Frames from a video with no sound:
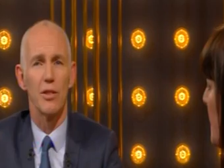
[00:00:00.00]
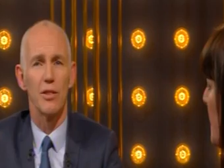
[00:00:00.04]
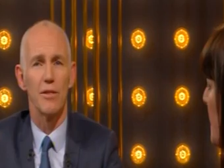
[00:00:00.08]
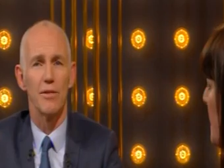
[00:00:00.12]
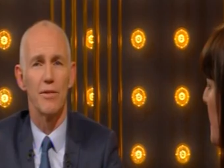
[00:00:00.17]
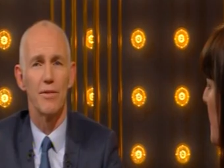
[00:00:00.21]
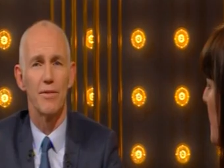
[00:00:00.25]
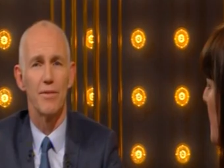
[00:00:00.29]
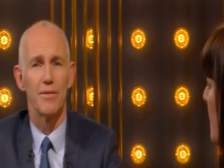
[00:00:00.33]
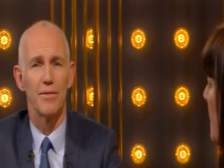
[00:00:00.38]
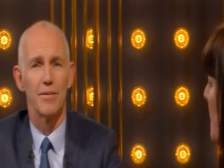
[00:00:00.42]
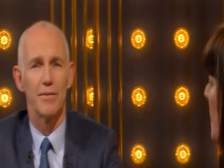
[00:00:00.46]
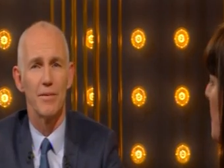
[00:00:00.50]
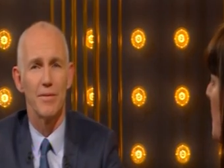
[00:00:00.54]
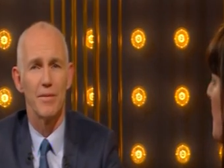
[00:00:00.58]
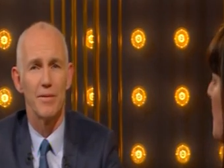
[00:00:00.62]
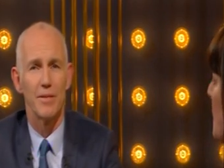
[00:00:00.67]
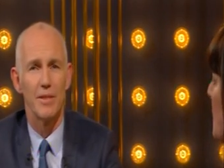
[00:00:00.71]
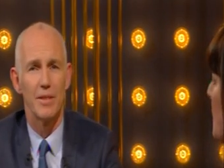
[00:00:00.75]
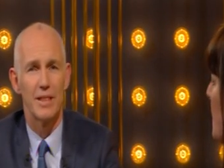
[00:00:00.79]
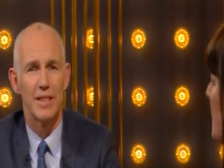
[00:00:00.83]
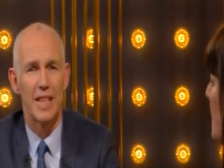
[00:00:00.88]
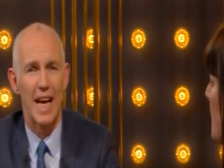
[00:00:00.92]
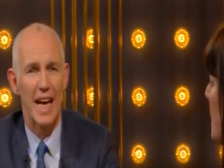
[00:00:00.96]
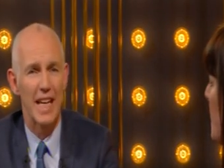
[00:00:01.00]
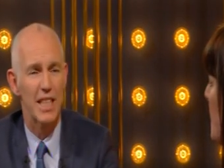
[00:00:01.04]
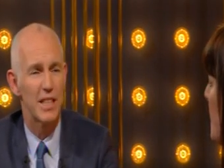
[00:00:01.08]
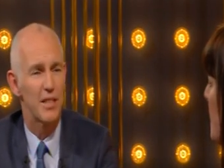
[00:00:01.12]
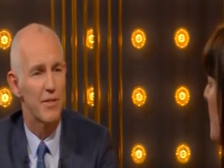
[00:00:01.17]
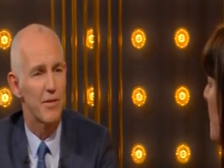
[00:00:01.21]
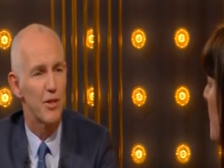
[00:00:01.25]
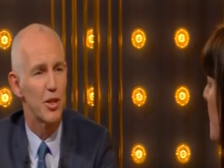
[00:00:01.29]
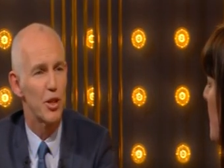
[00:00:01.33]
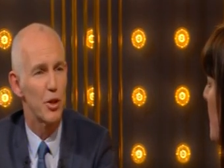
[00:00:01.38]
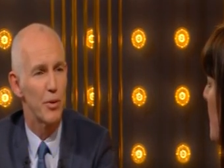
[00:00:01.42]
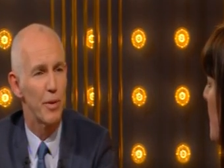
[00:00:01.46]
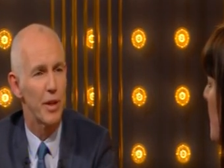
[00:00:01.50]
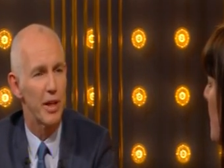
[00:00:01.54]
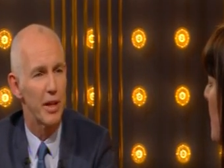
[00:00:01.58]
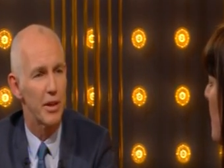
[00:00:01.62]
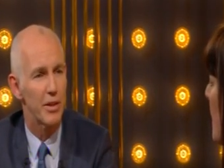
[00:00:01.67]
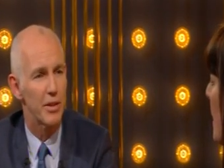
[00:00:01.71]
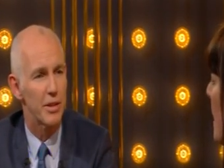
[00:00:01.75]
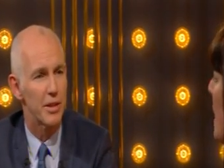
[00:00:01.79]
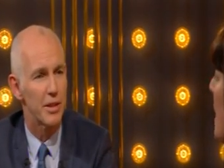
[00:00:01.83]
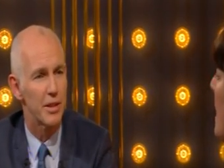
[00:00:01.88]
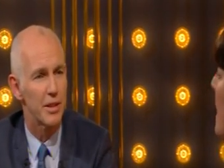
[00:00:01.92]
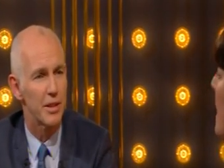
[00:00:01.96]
of test for 2 years.